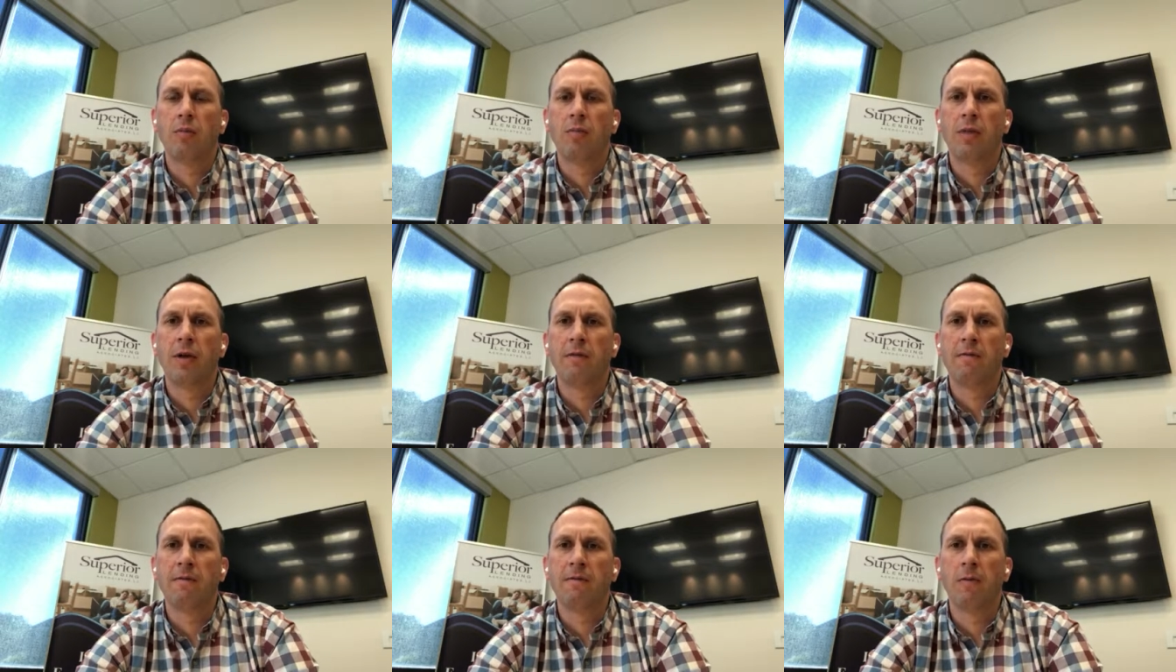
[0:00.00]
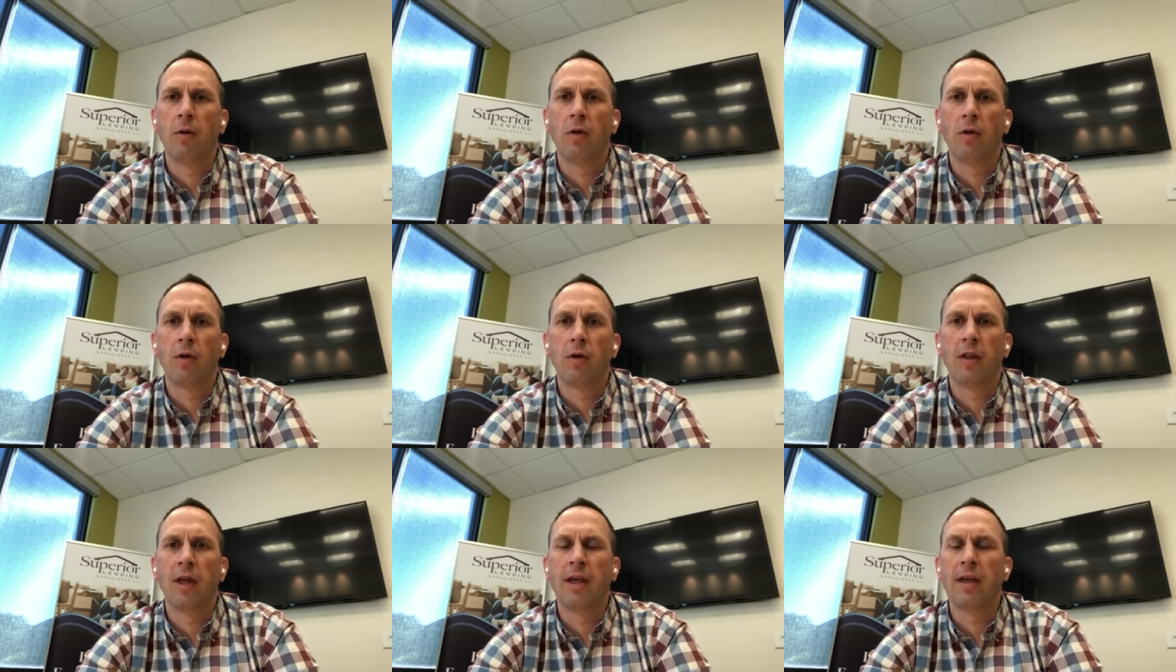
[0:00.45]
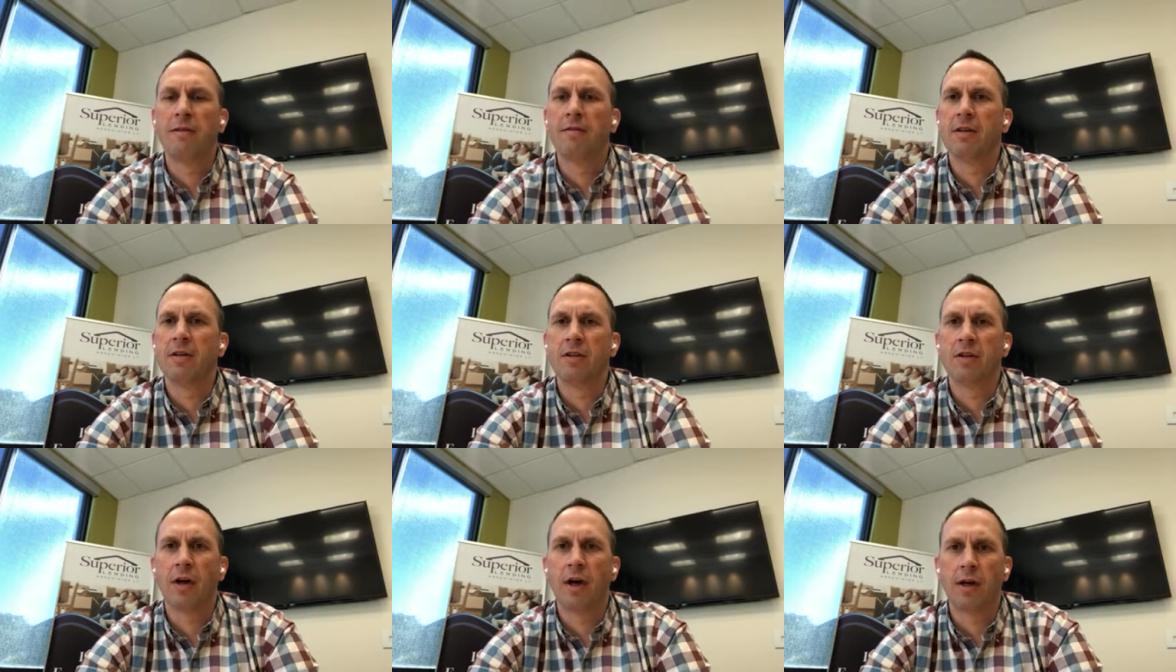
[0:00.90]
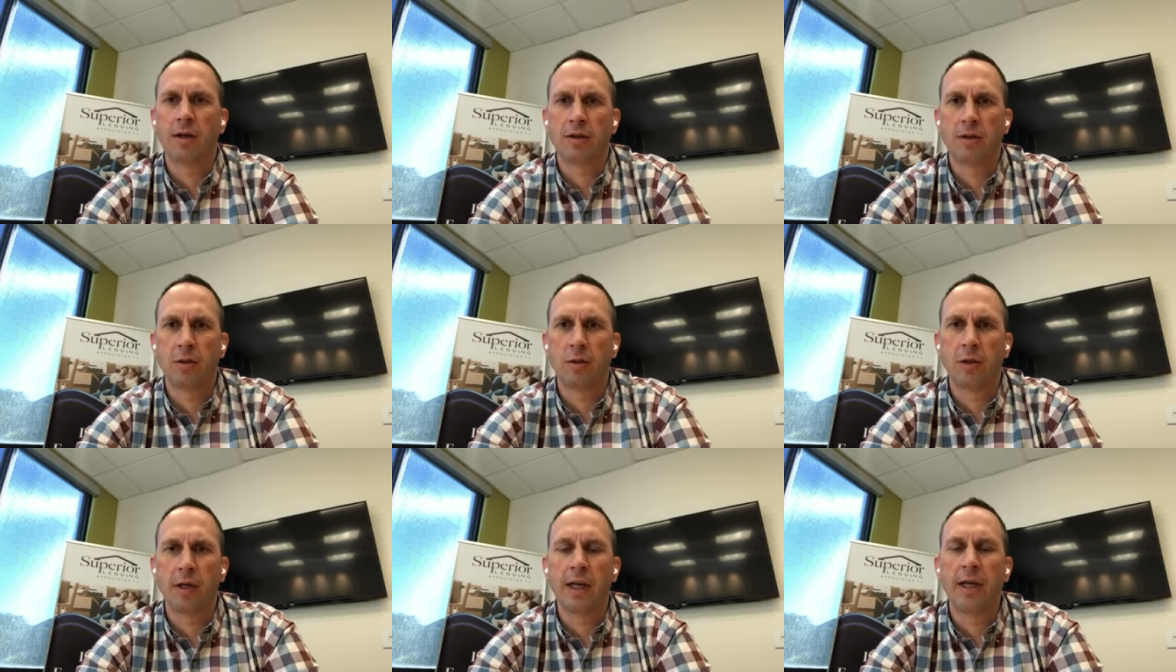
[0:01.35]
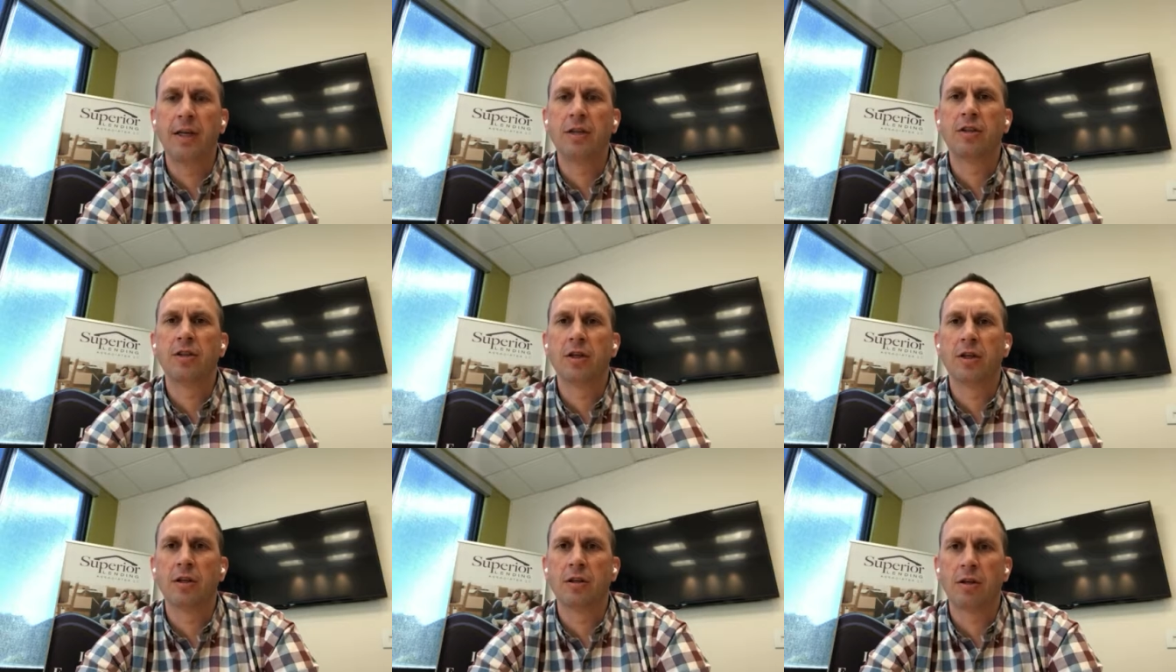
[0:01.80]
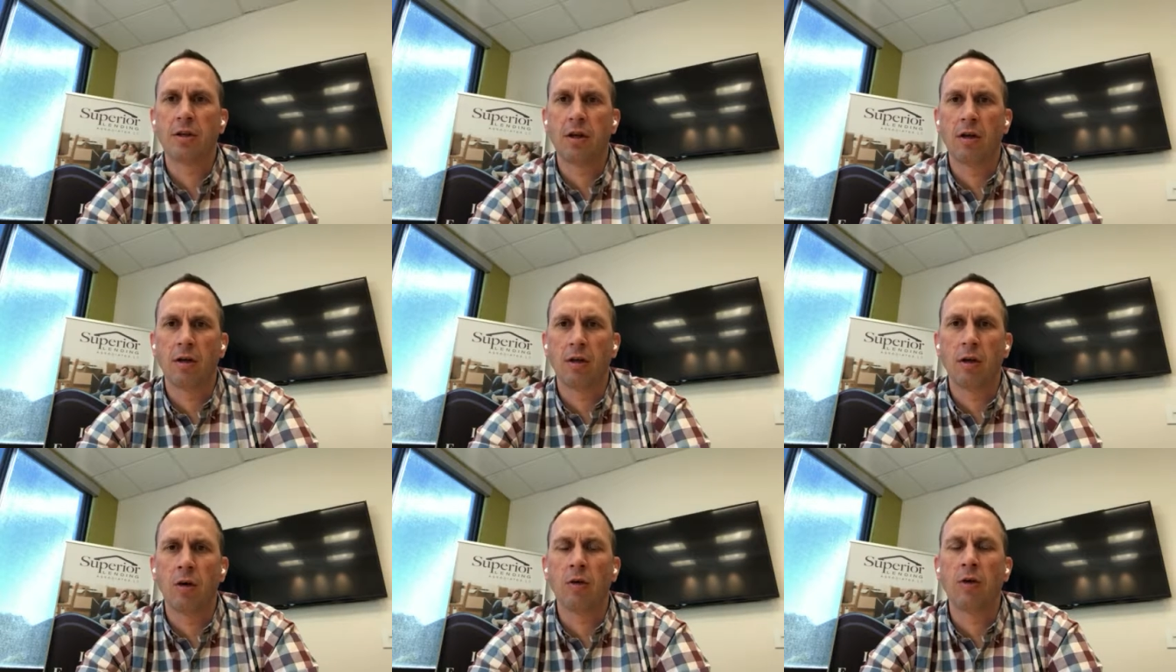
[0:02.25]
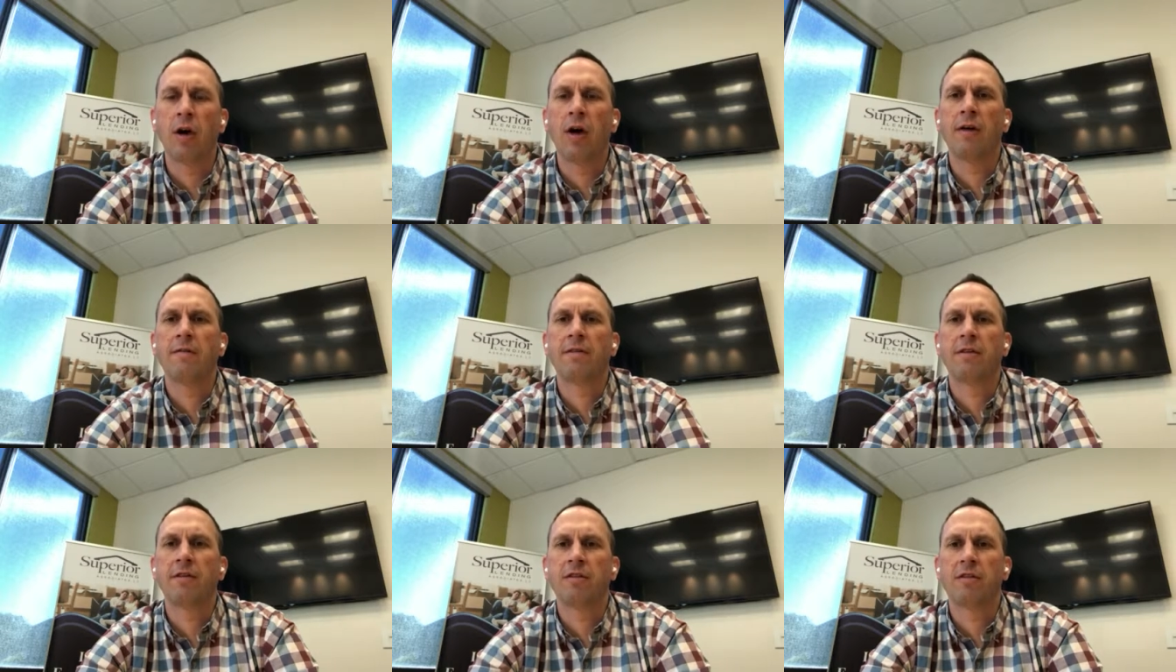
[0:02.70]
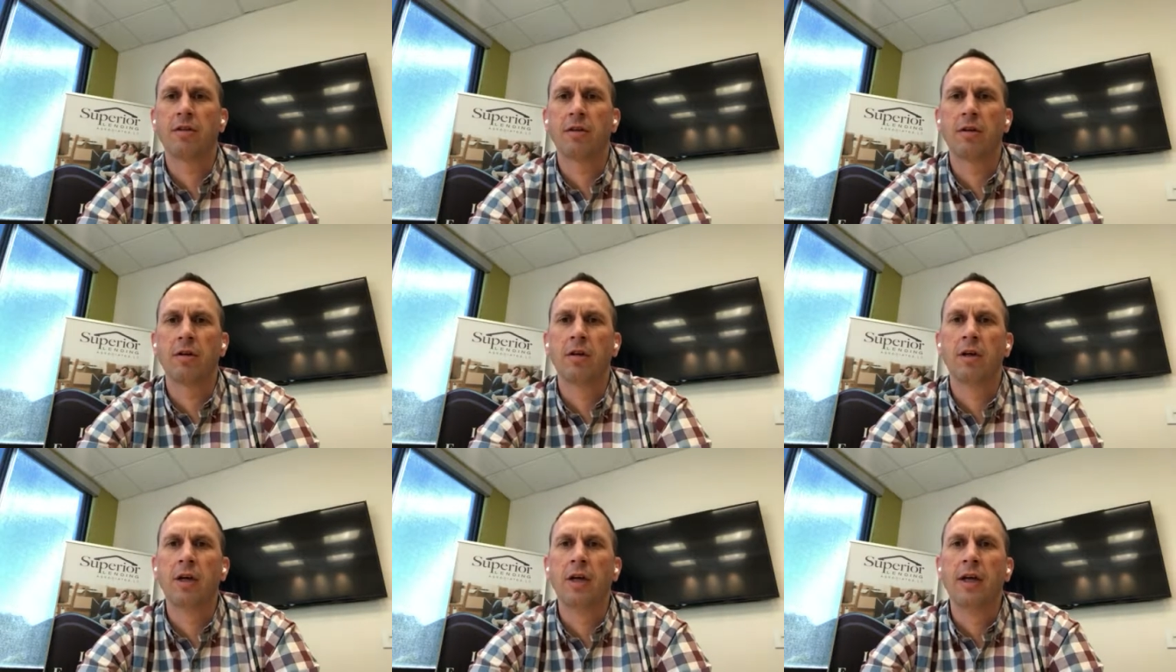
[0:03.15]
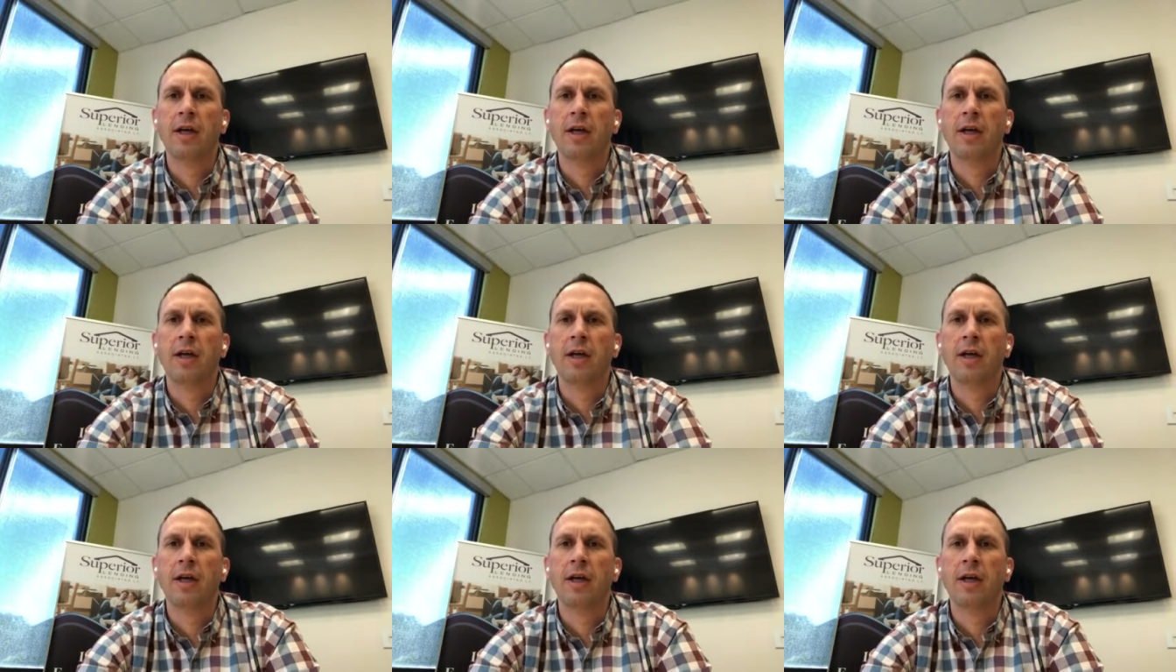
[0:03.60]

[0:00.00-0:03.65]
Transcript: before they even talk to an agent, a loan officer.